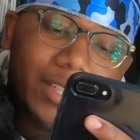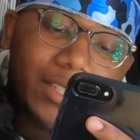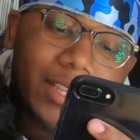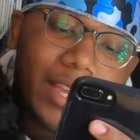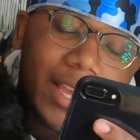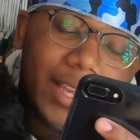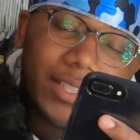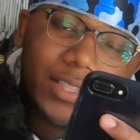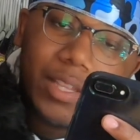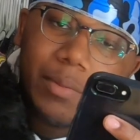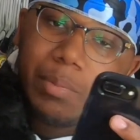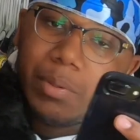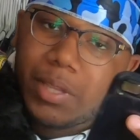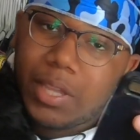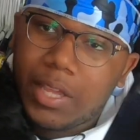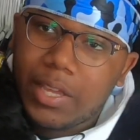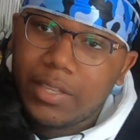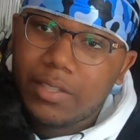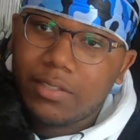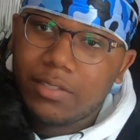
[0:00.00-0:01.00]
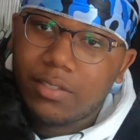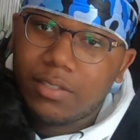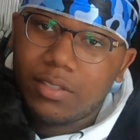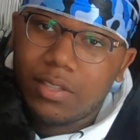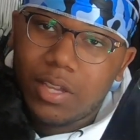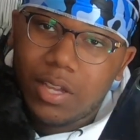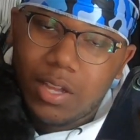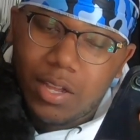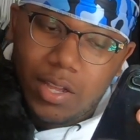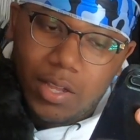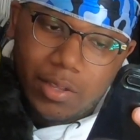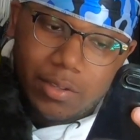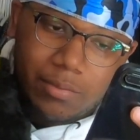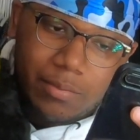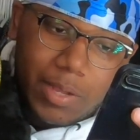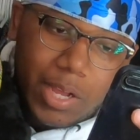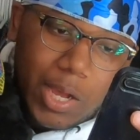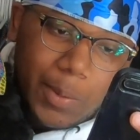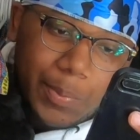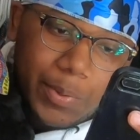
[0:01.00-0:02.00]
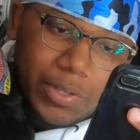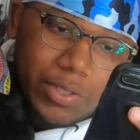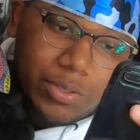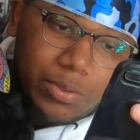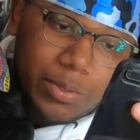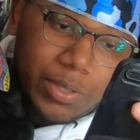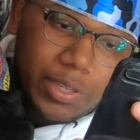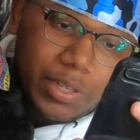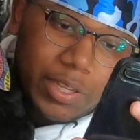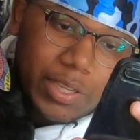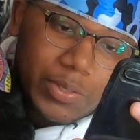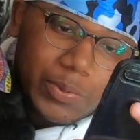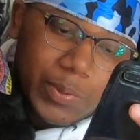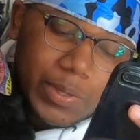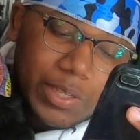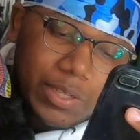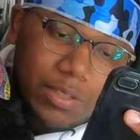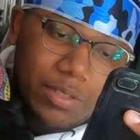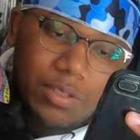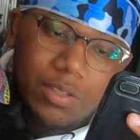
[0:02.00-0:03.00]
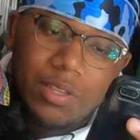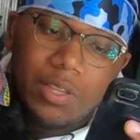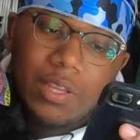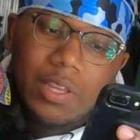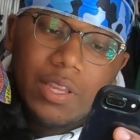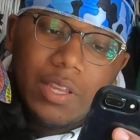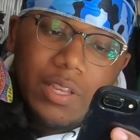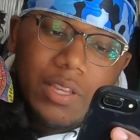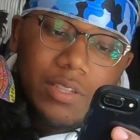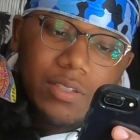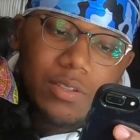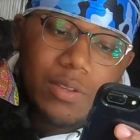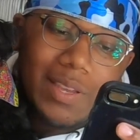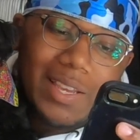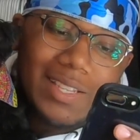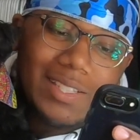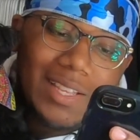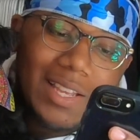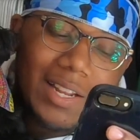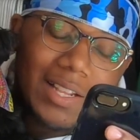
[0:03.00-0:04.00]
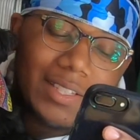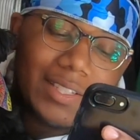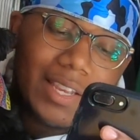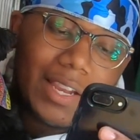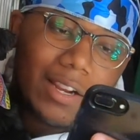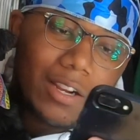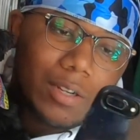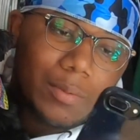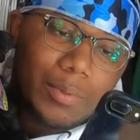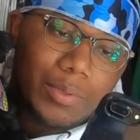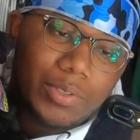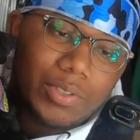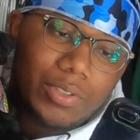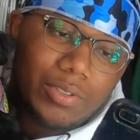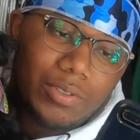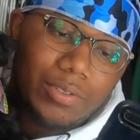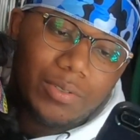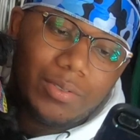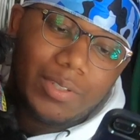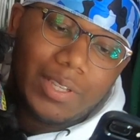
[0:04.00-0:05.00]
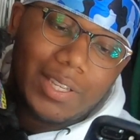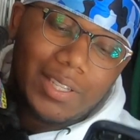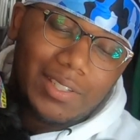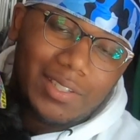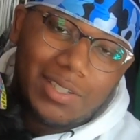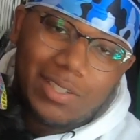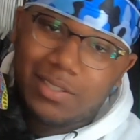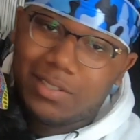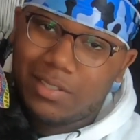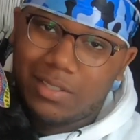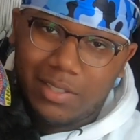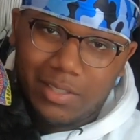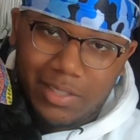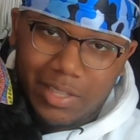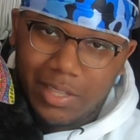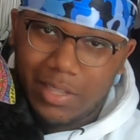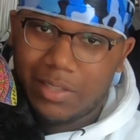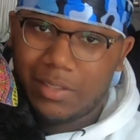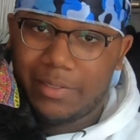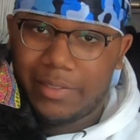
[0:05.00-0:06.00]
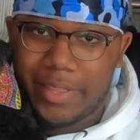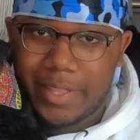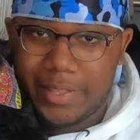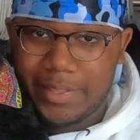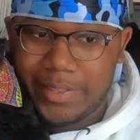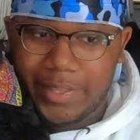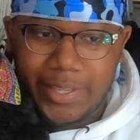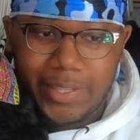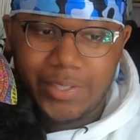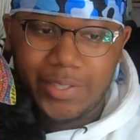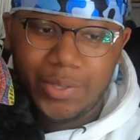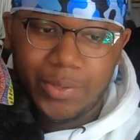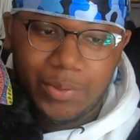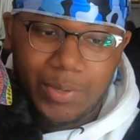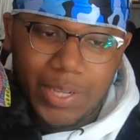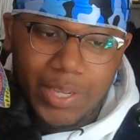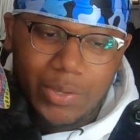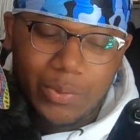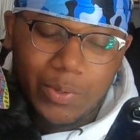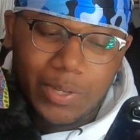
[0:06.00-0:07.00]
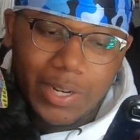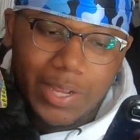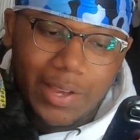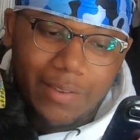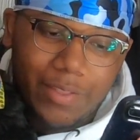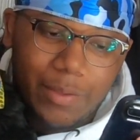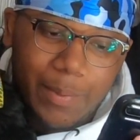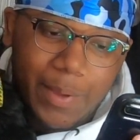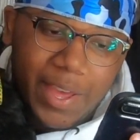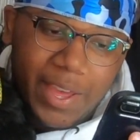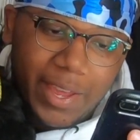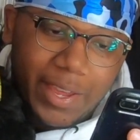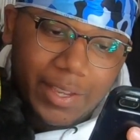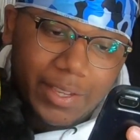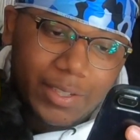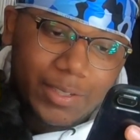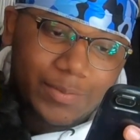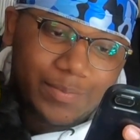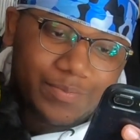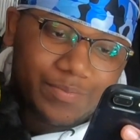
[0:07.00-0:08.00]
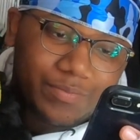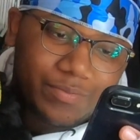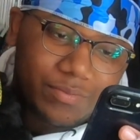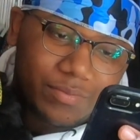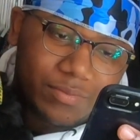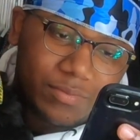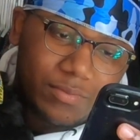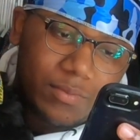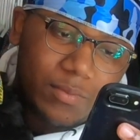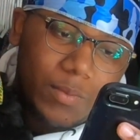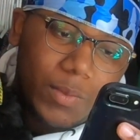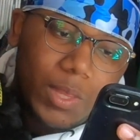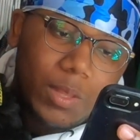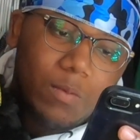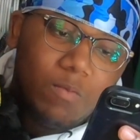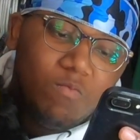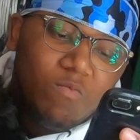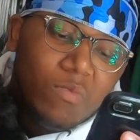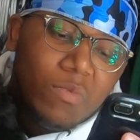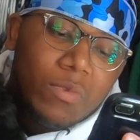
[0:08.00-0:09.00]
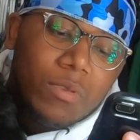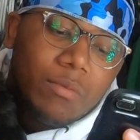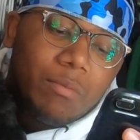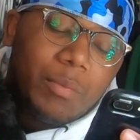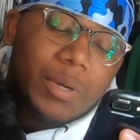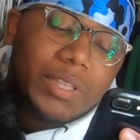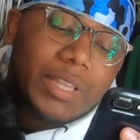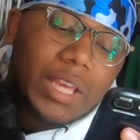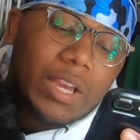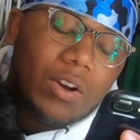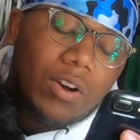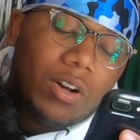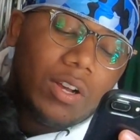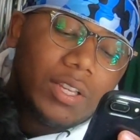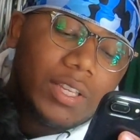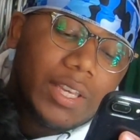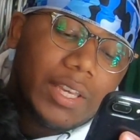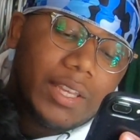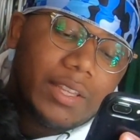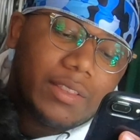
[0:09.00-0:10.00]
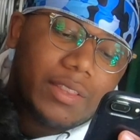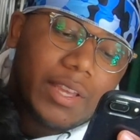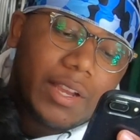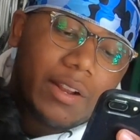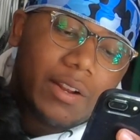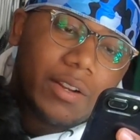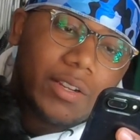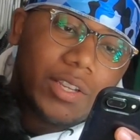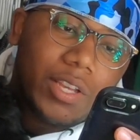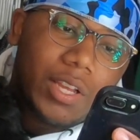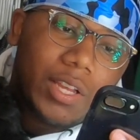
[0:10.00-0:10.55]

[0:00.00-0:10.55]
just has the plus upper to it as well. So it's not a terrible shoe. It's just the least unique one of the pack. But they all get their